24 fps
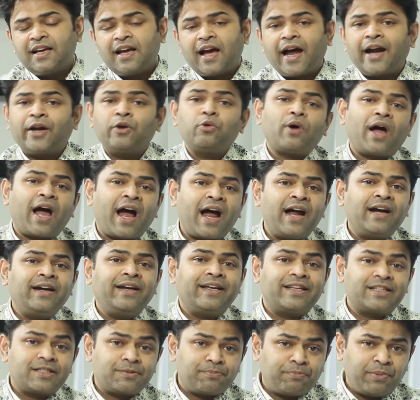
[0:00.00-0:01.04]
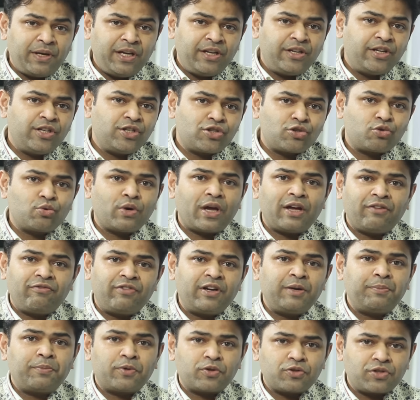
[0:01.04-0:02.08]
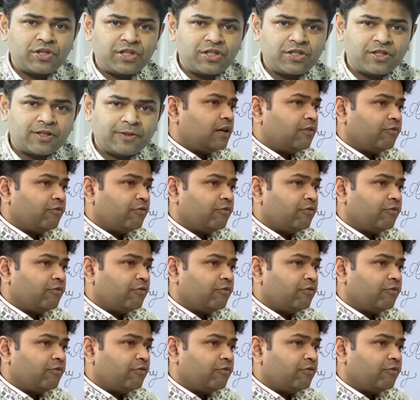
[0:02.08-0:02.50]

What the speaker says: and to add experience to every procedure.